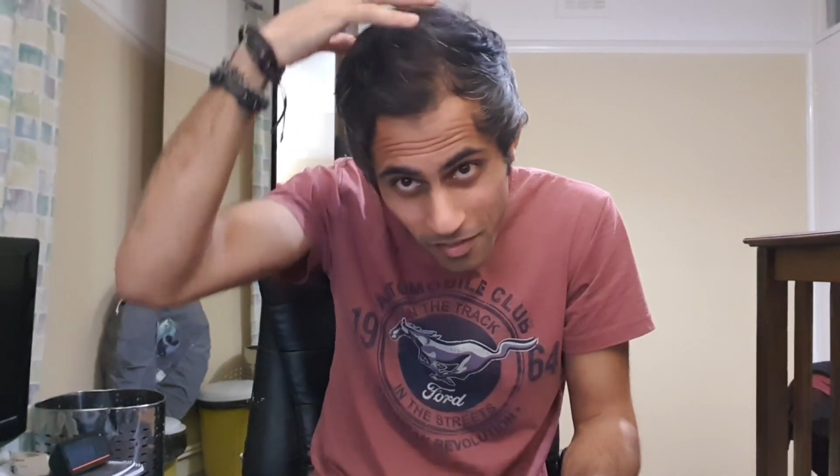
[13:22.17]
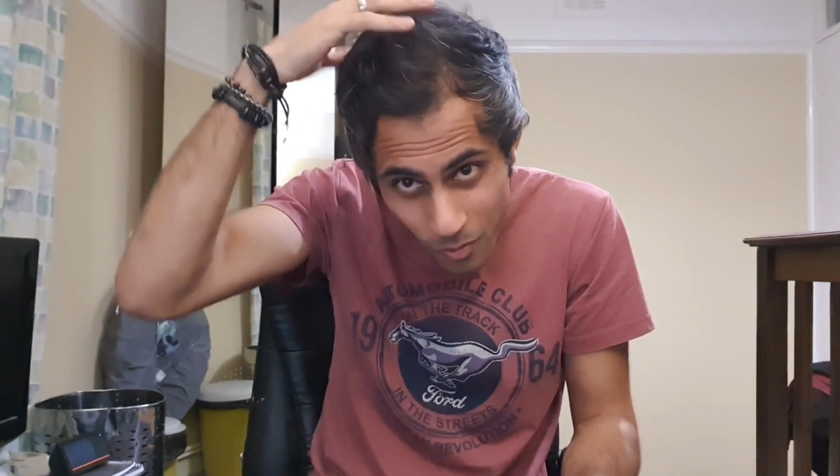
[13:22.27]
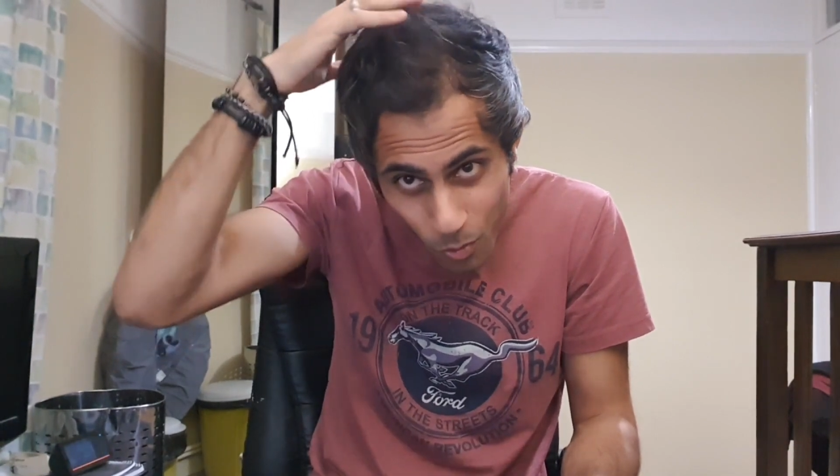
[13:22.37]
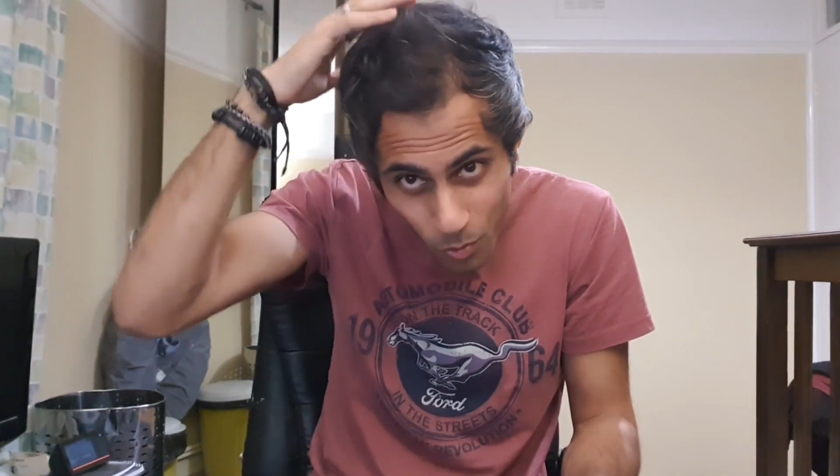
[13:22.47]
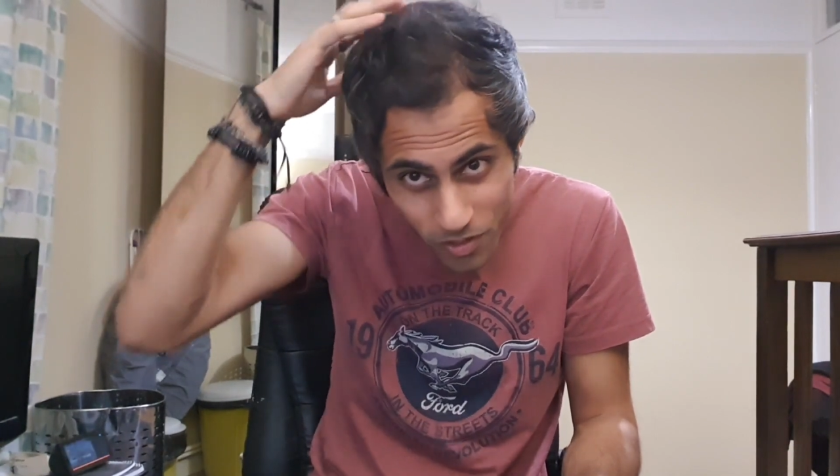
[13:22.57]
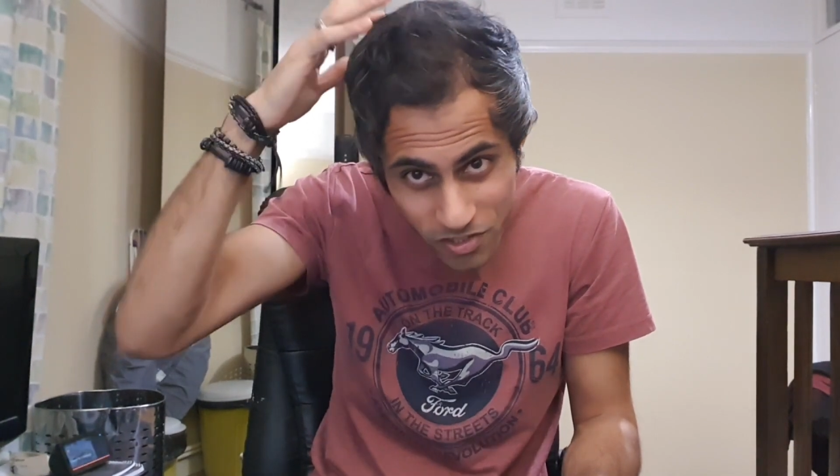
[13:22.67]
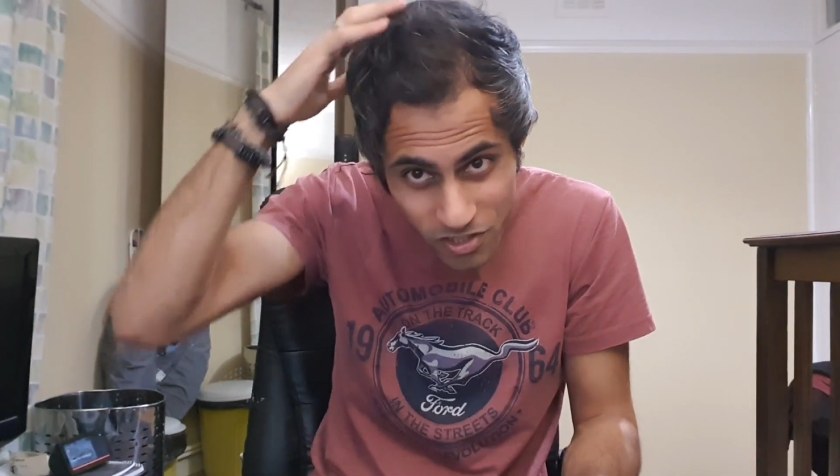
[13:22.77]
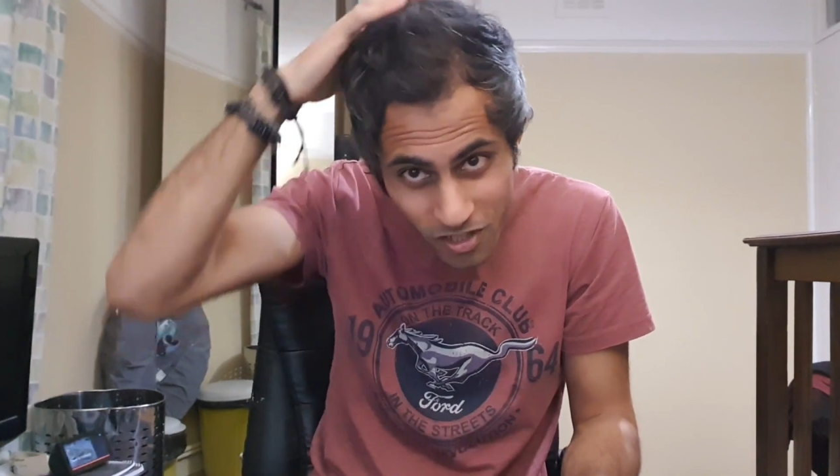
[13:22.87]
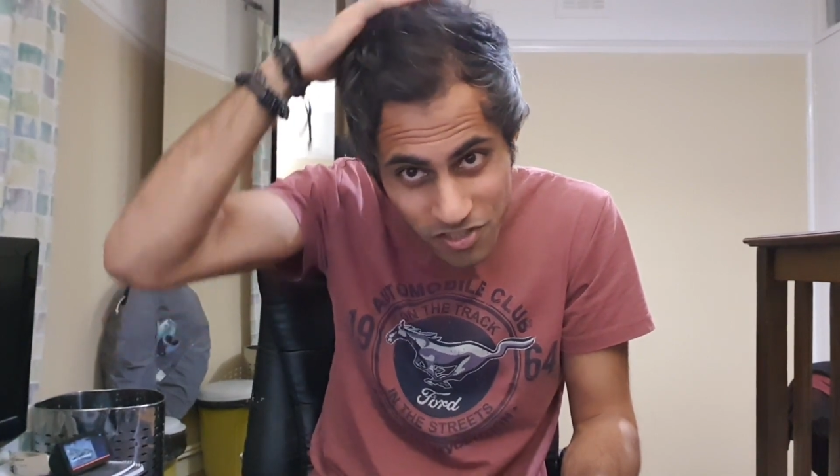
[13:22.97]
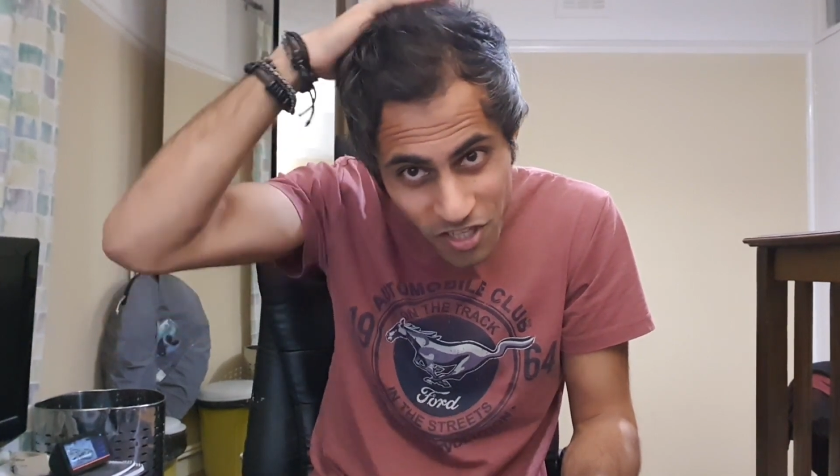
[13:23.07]
all this
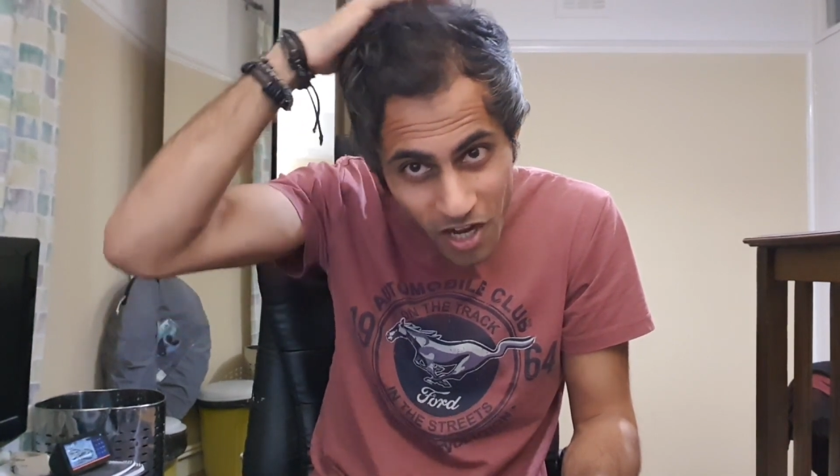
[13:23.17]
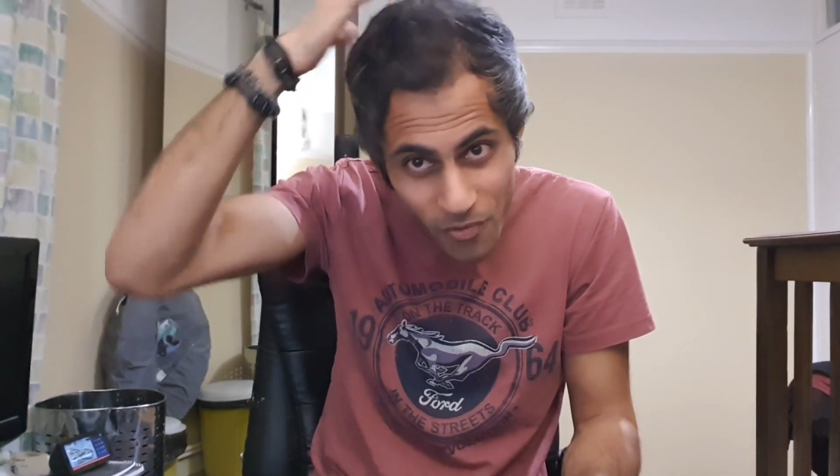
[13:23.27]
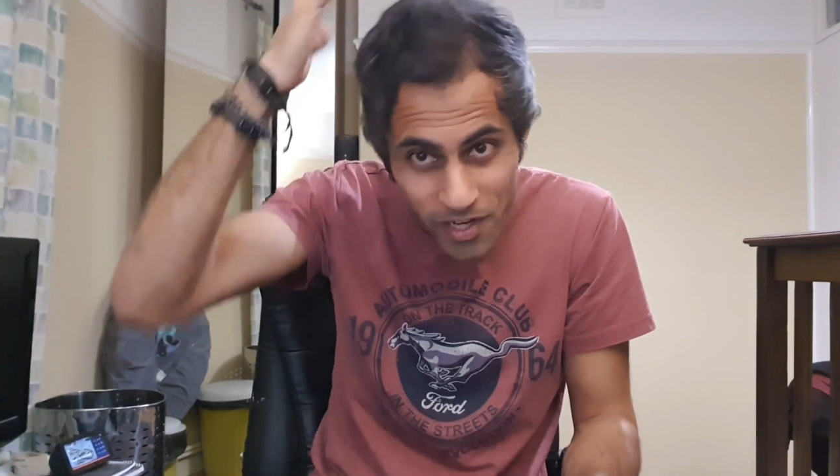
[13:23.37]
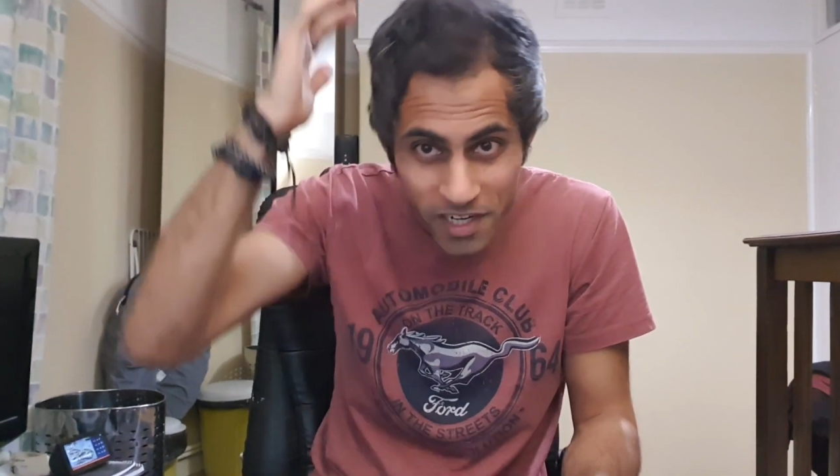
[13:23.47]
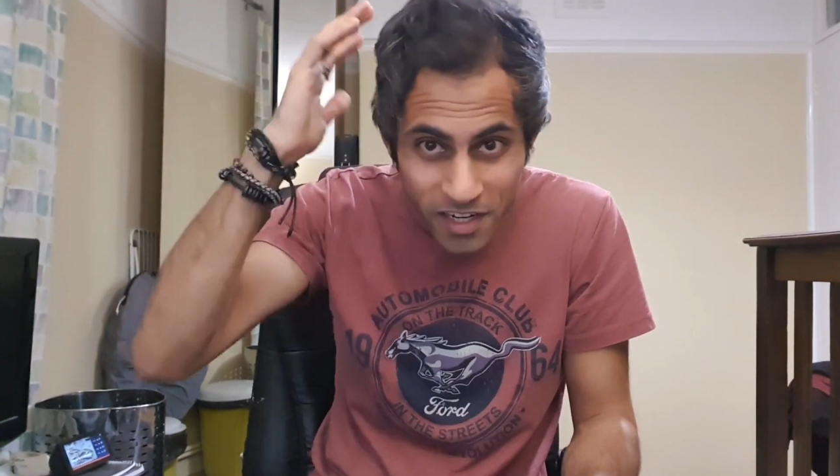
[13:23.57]
starts going,